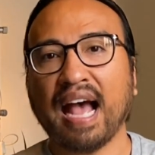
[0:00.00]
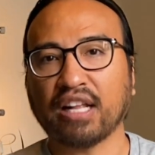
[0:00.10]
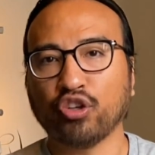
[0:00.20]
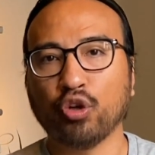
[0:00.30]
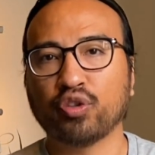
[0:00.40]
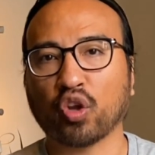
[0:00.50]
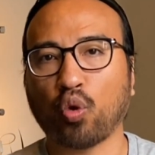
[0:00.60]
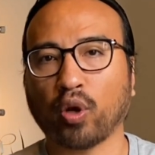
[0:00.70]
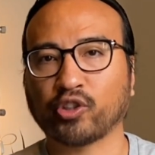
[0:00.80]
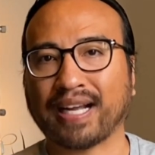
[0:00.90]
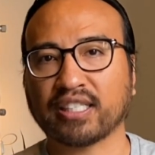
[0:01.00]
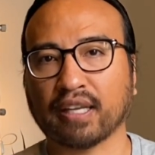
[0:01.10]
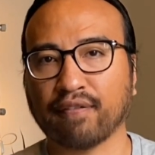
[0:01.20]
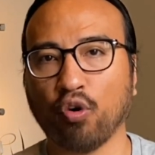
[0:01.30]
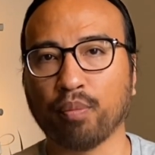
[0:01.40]
and use the
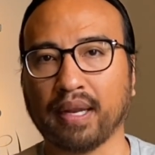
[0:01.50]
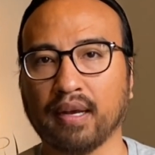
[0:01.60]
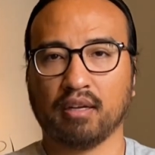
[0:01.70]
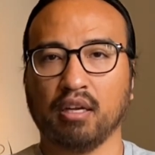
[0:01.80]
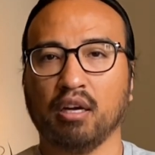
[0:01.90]
quadratic formula.